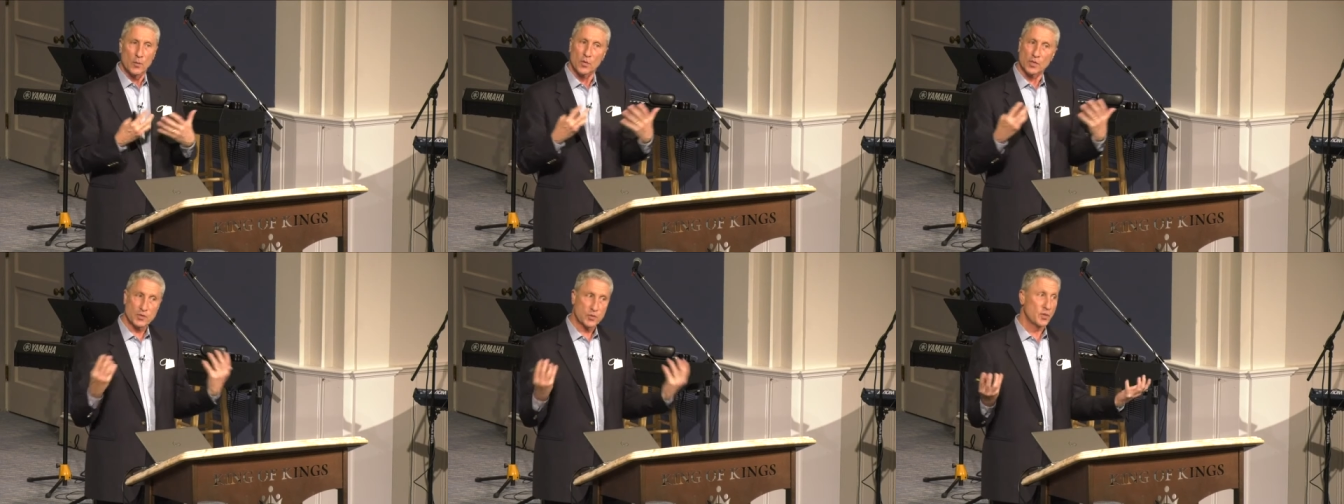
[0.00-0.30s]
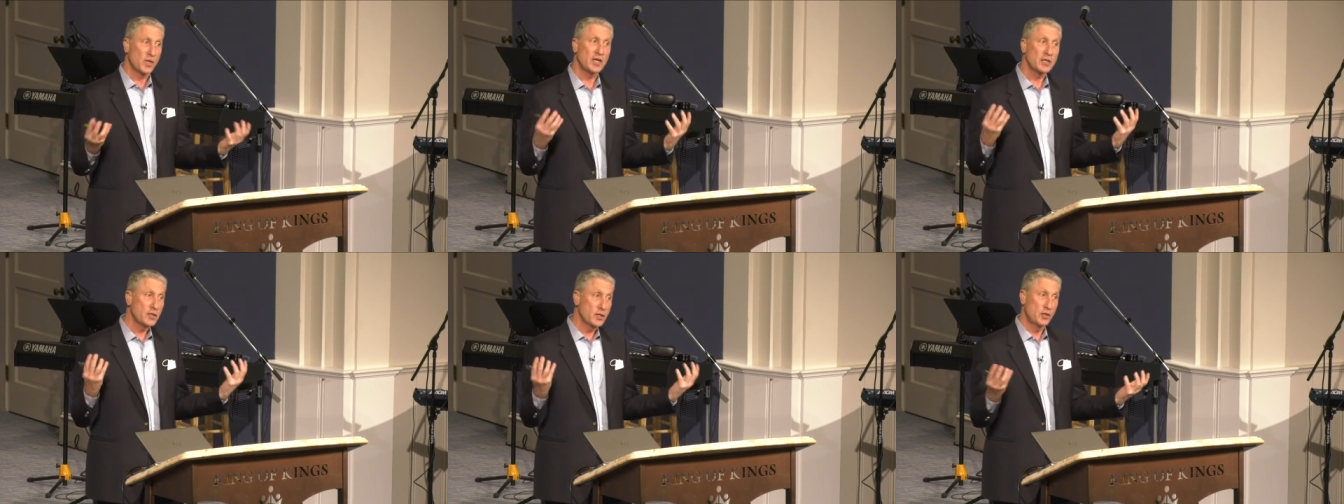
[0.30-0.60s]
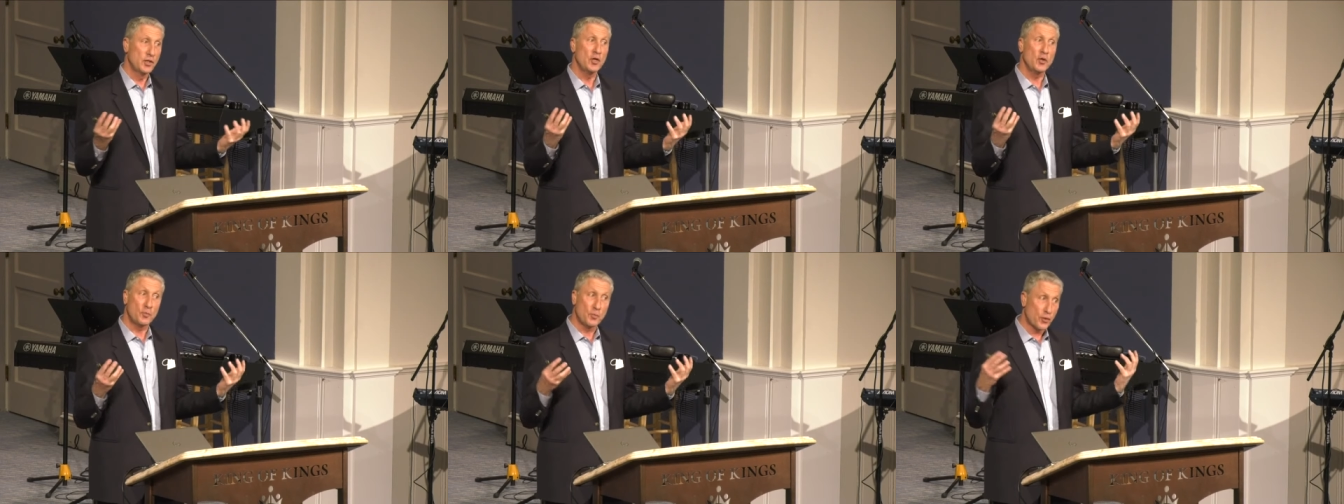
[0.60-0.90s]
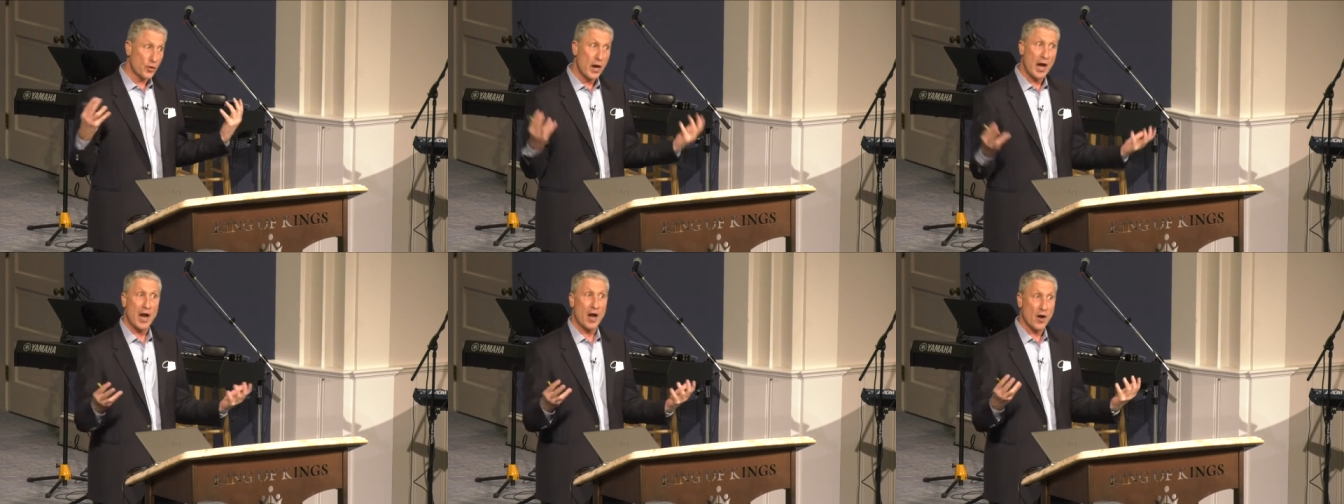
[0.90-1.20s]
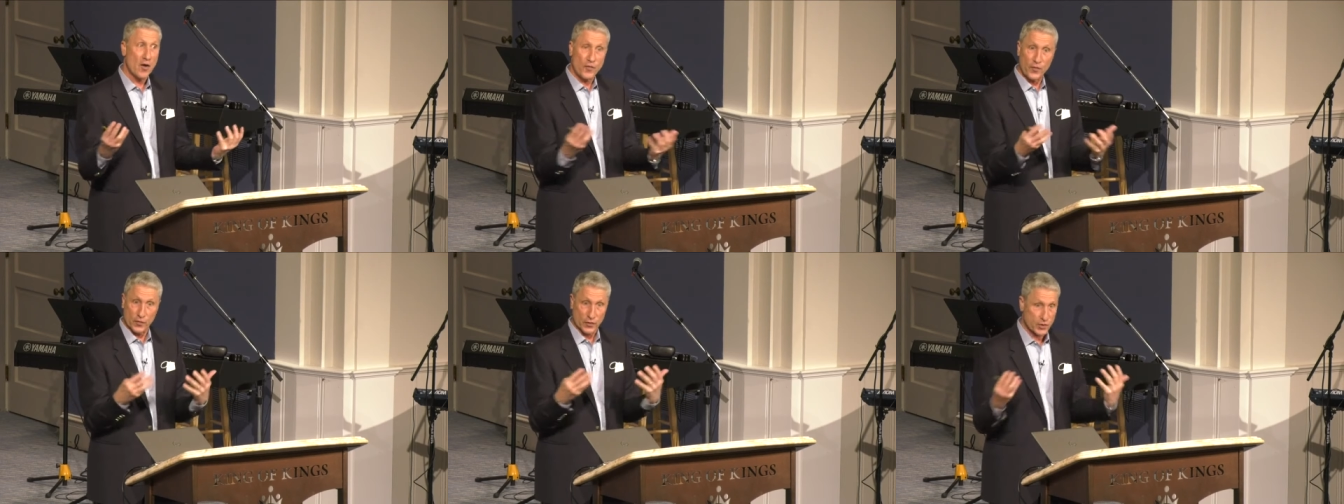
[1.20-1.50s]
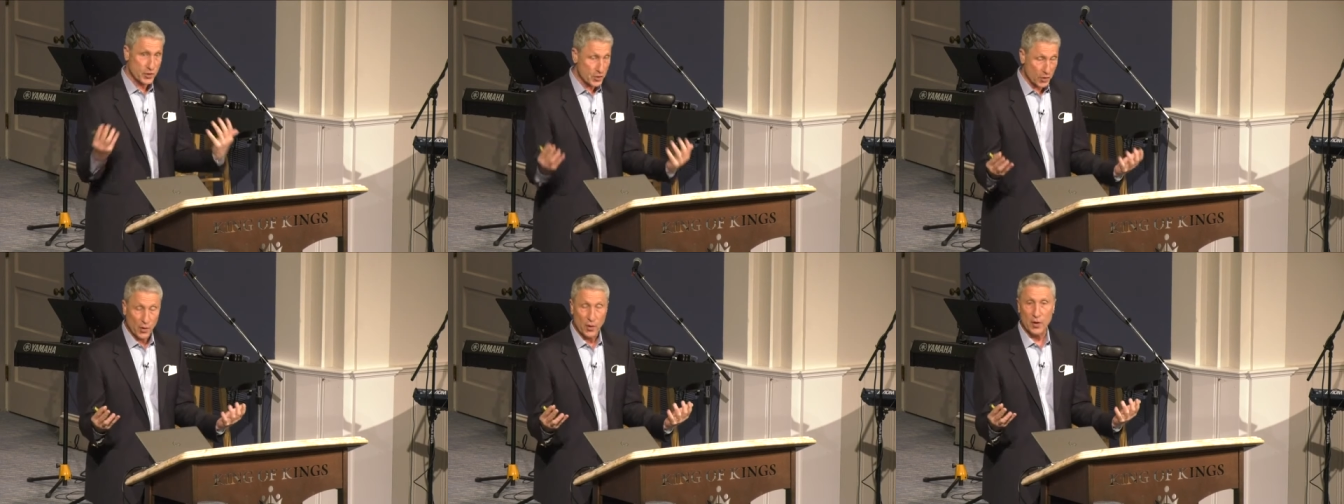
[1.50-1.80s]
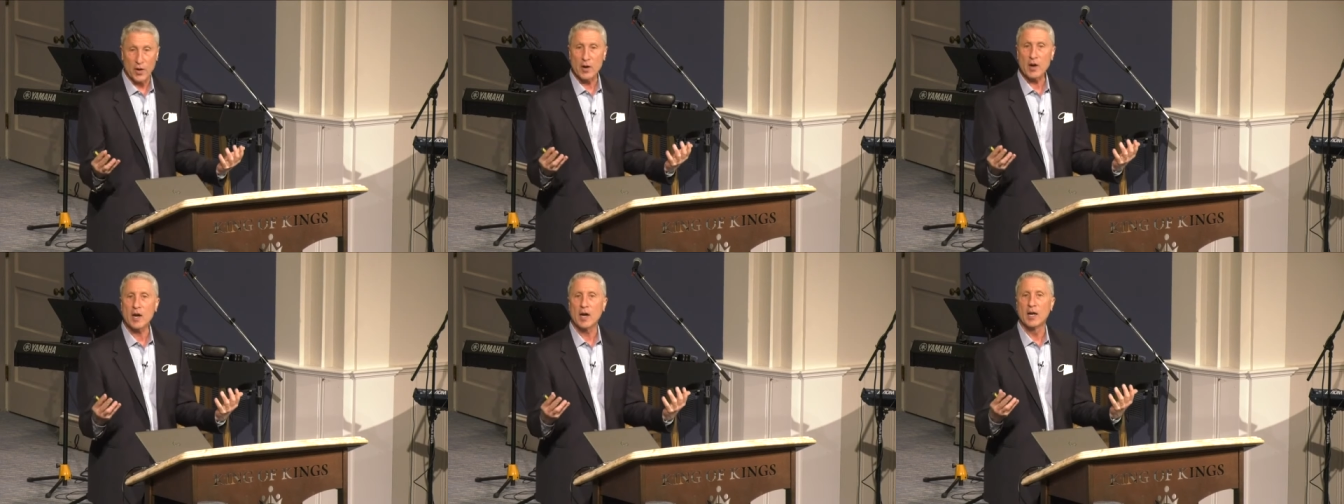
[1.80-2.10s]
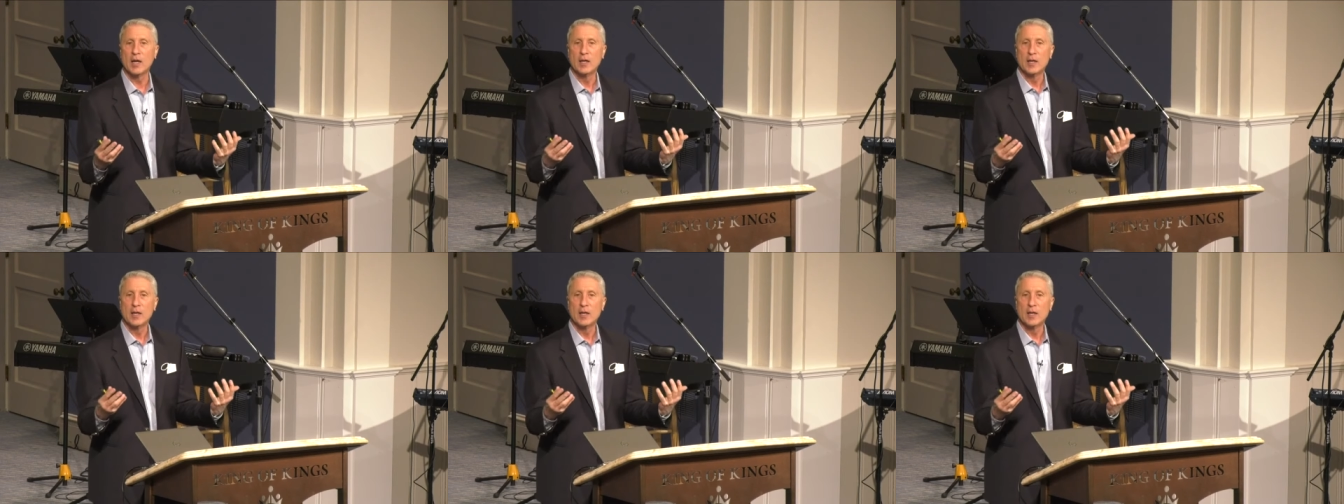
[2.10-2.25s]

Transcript: which would include prayer for sure,